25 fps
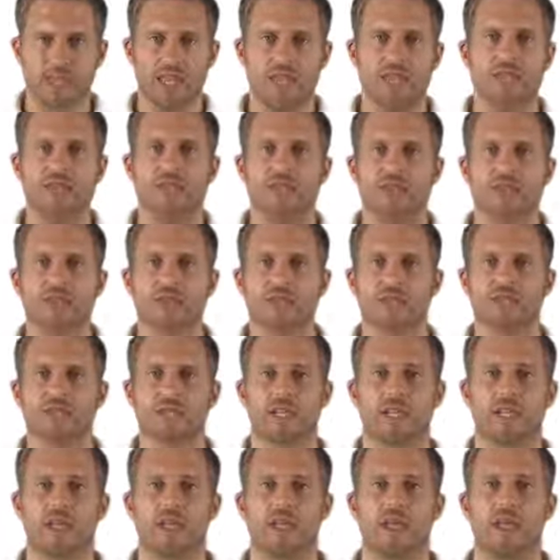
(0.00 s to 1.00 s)
Even though
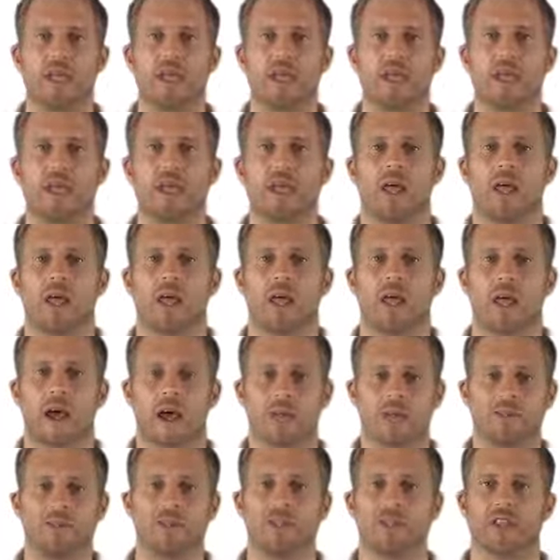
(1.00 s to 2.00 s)
Garcinia,
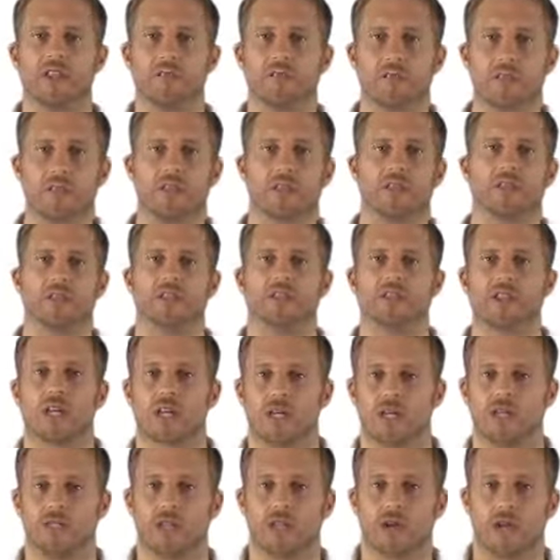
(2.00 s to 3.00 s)
uh, even though there have been lots of
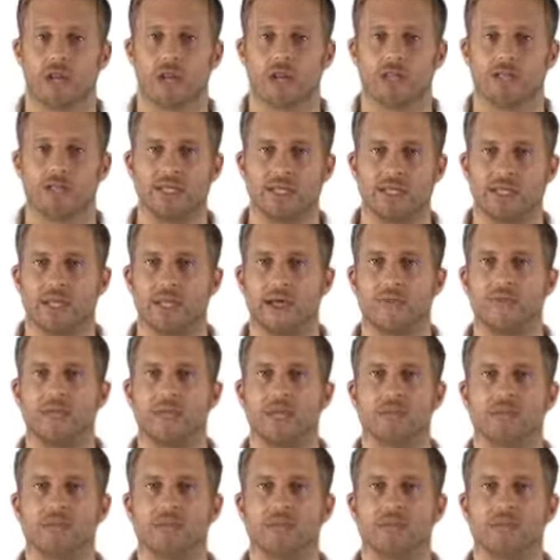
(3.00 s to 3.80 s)
studies on Garcinia,